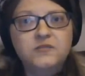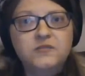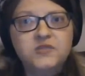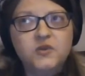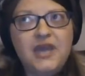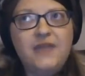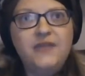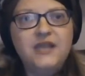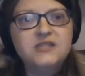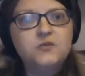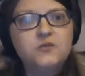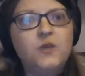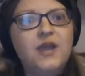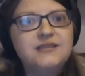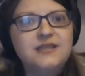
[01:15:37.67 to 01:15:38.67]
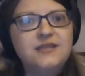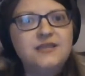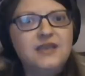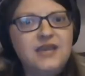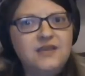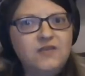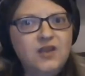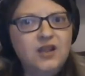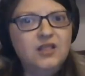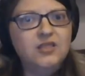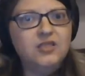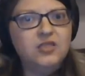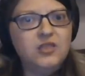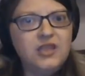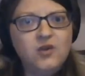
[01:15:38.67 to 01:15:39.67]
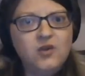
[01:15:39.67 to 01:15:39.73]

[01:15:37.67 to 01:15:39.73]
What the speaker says: again, that's why I said that even though,